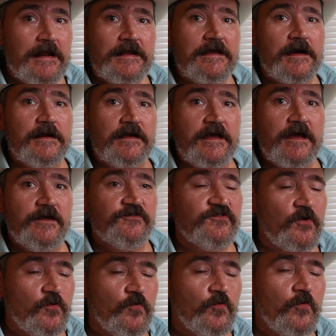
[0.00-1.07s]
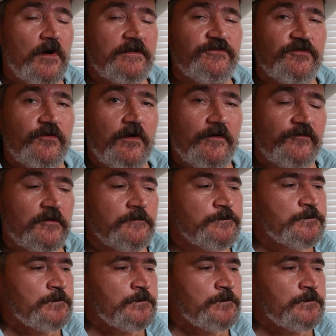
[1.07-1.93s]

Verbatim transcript: any kind of case whatsoever.